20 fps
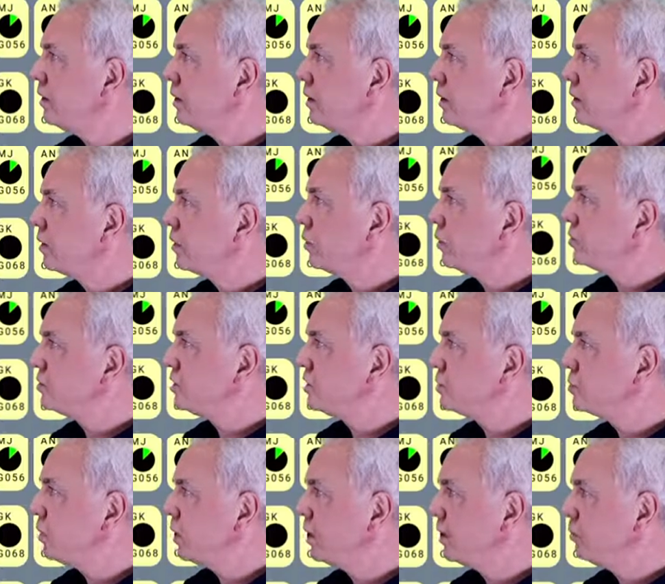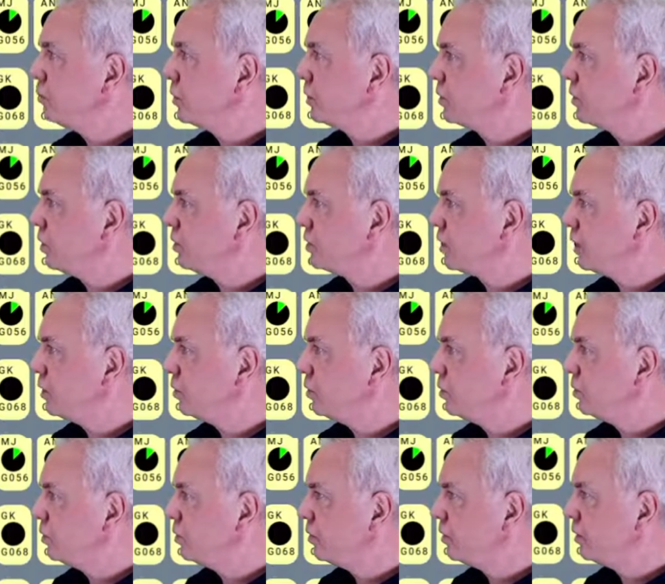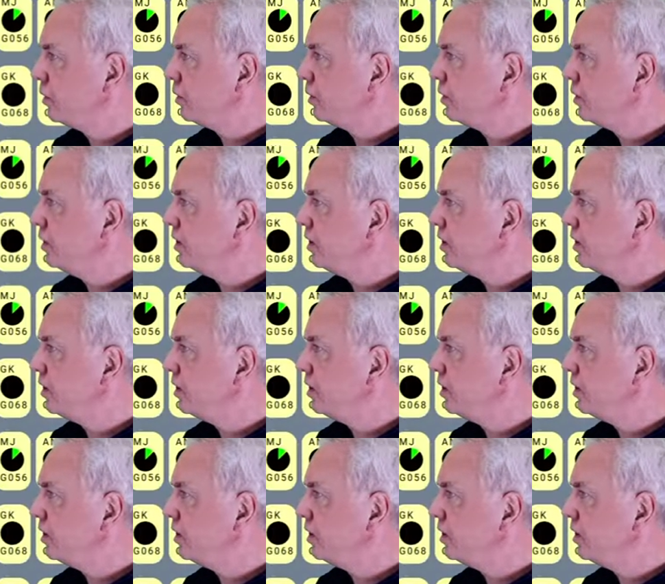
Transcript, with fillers: close this one because I don't uh, need